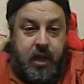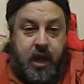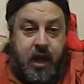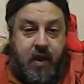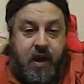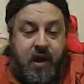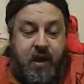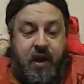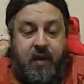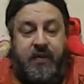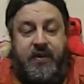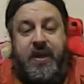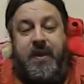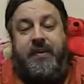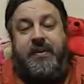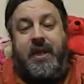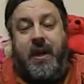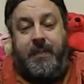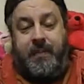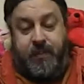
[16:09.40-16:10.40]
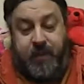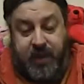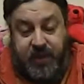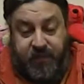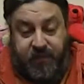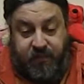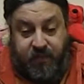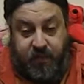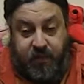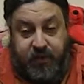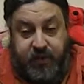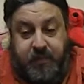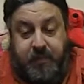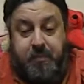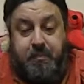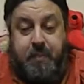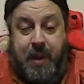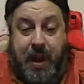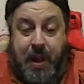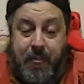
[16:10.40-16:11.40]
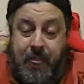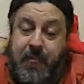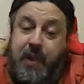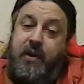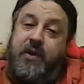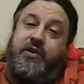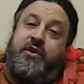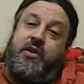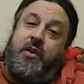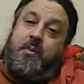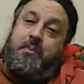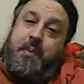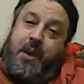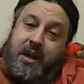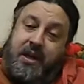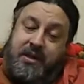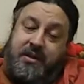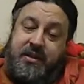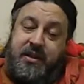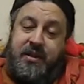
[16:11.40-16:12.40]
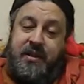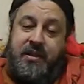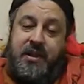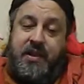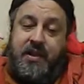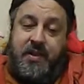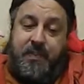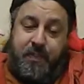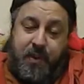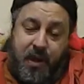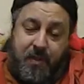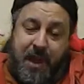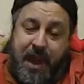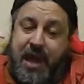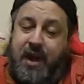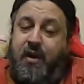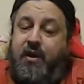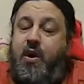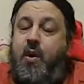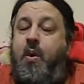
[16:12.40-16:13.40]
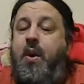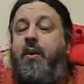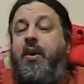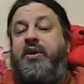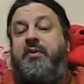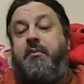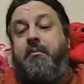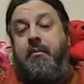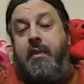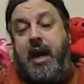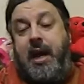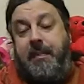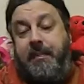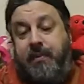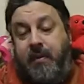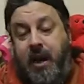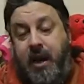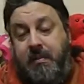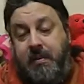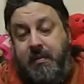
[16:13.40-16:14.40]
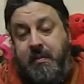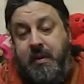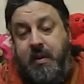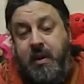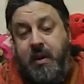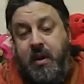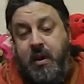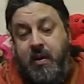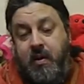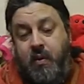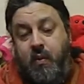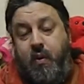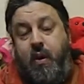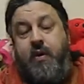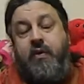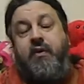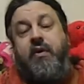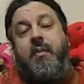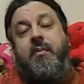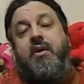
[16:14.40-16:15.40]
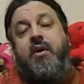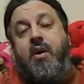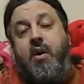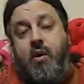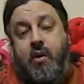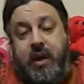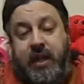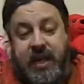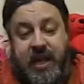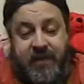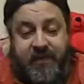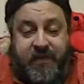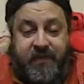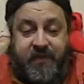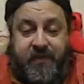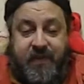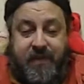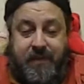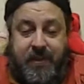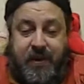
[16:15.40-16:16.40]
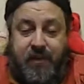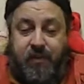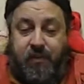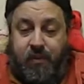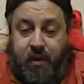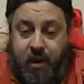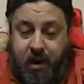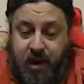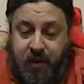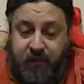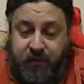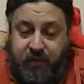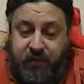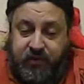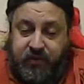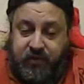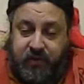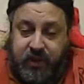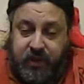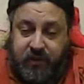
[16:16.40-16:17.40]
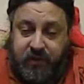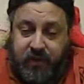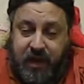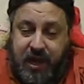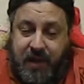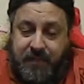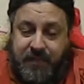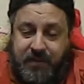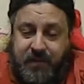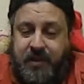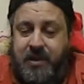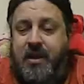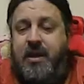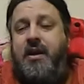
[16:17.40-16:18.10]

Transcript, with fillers: I, I was able to upgrade the version, but there's still bugs in, the, in this problem. I don't know whether it's my problem, or whether I'm coding FFmpeg wrong for screen grabs,